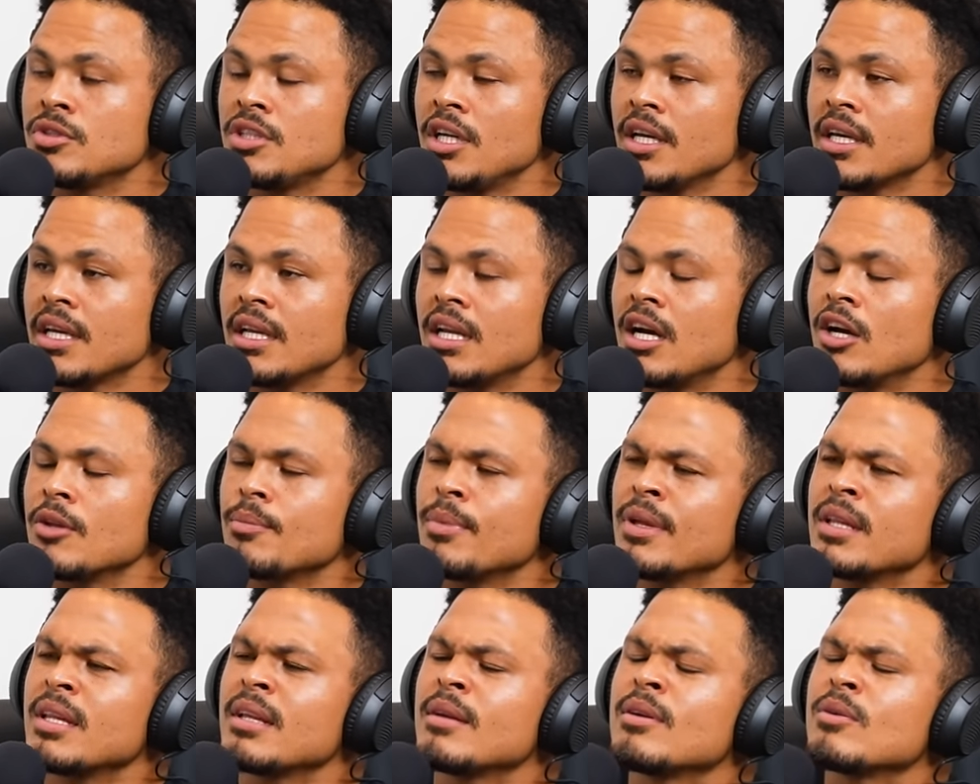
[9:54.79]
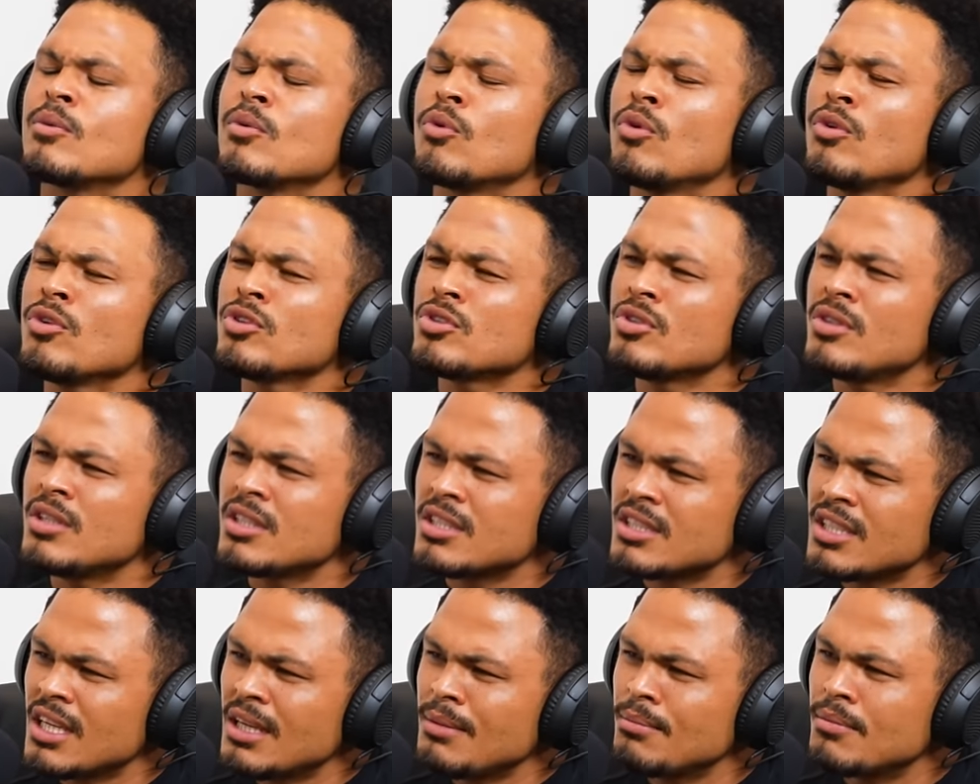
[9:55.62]
check it out, but also in the
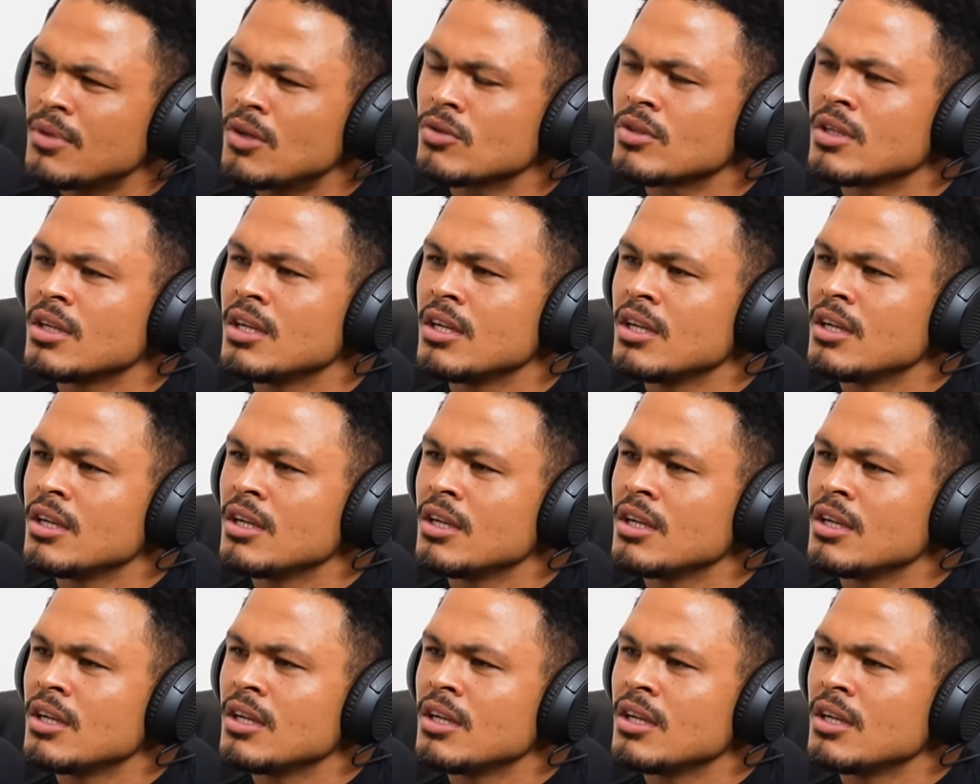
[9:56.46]
same boat.